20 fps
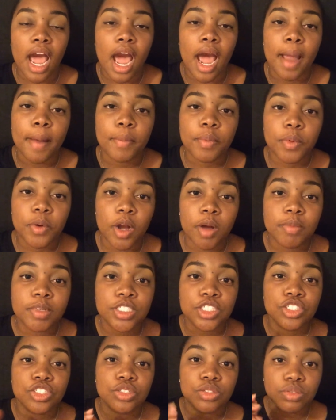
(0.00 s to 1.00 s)
I
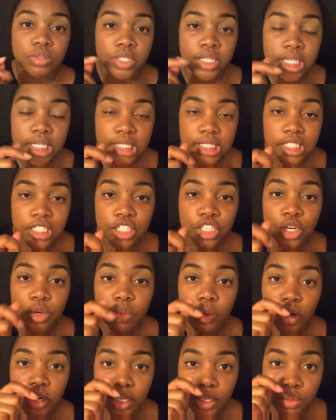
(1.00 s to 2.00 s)
promise you the concealer
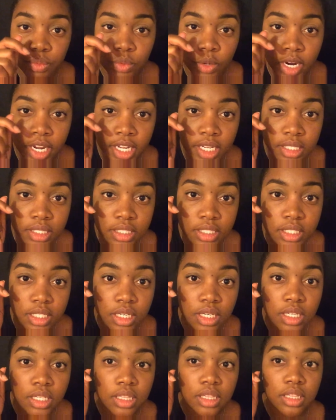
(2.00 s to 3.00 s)
will erase
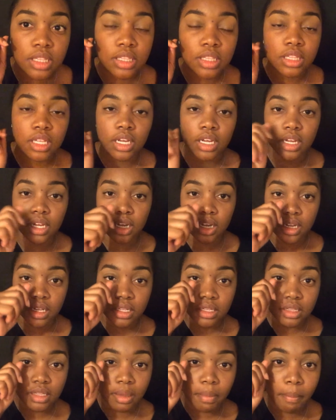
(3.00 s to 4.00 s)
the
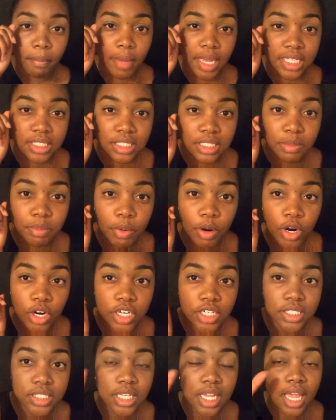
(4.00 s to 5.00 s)
messy
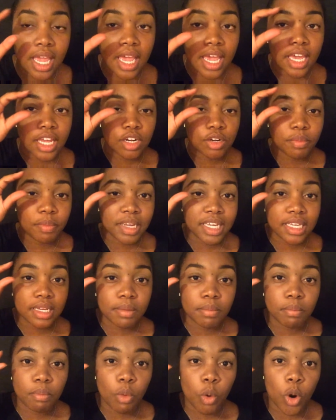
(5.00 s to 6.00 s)
parts, and it'll make
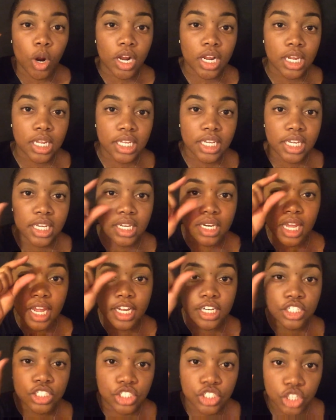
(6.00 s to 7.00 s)
it more clean
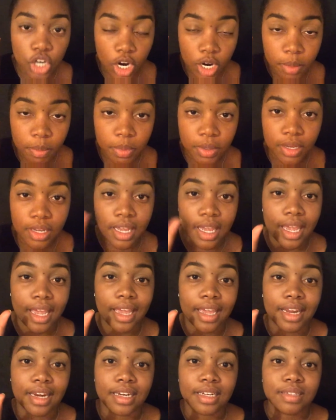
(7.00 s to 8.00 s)
and sharp,
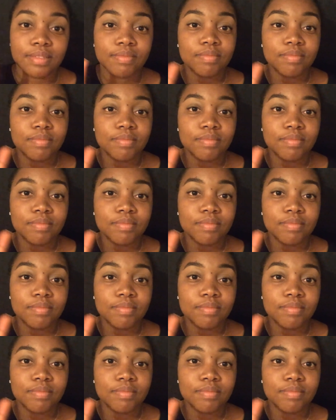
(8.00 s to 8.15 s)
and